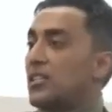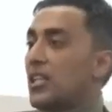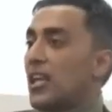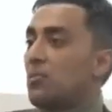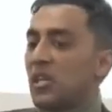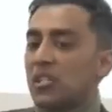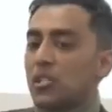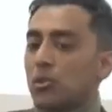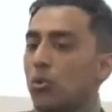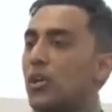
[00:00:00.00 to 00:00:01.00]
take me as
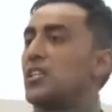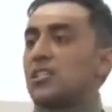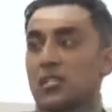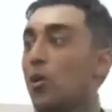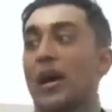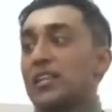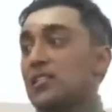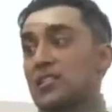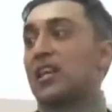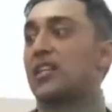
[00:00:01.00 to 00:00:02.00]
a Lord? And he says, no, I
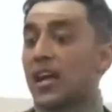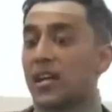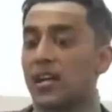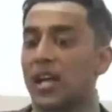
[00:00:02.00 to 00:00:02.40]
didn't say that.